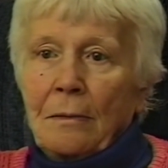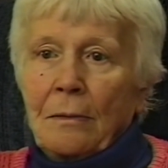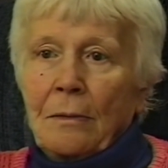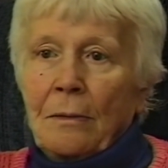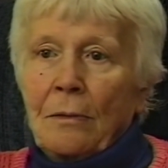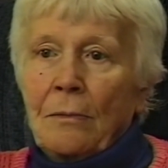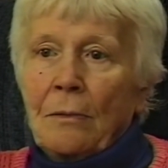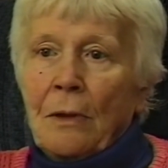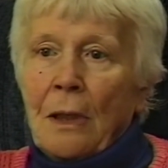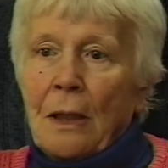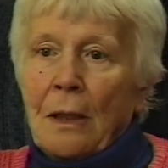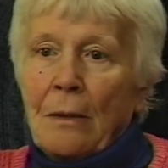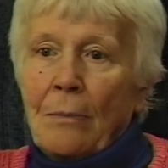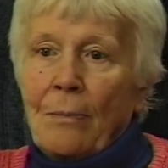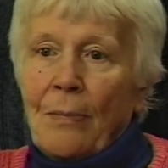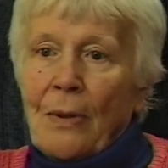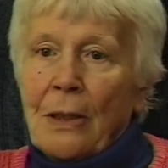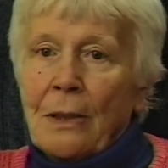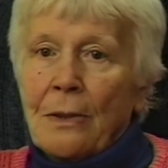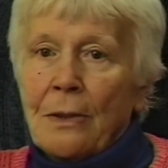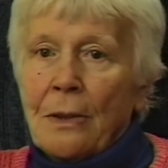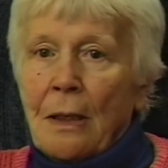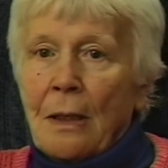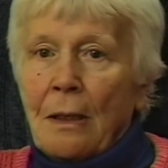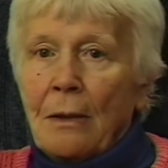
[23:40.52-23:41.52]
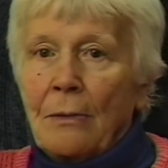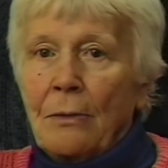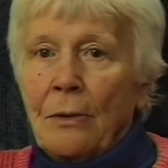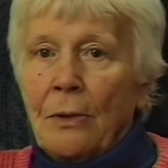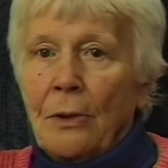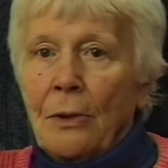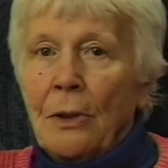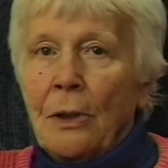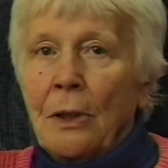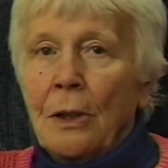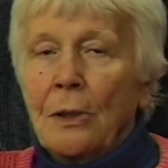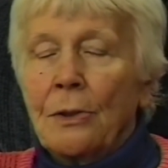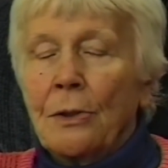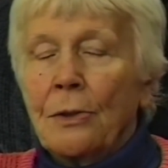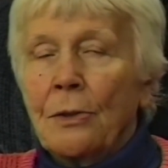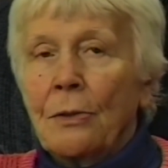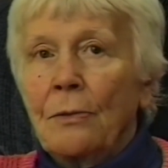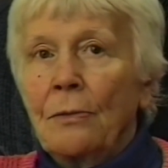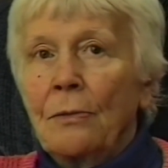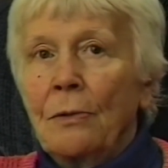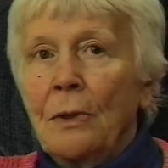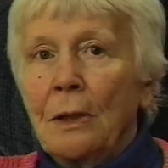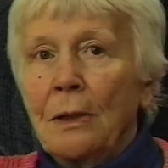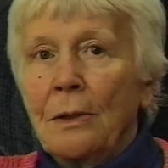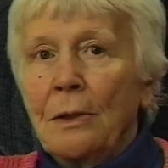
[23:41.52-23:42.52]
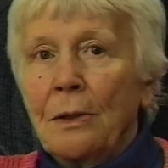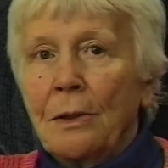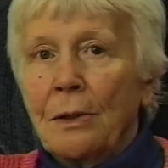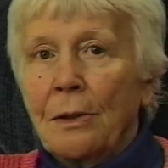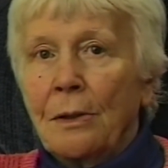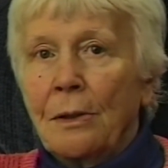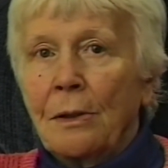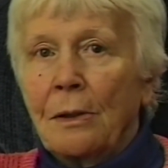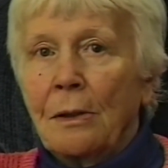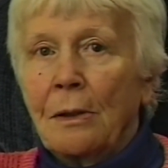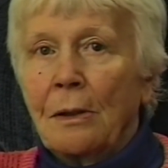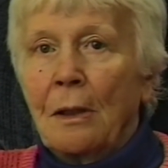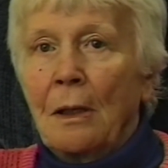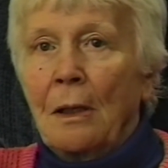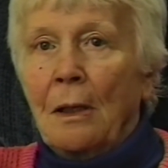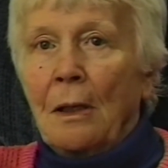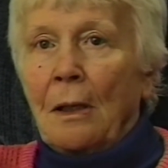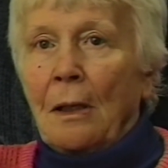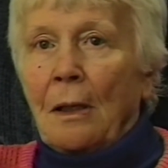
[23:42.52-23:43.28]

to help us out, and as soon as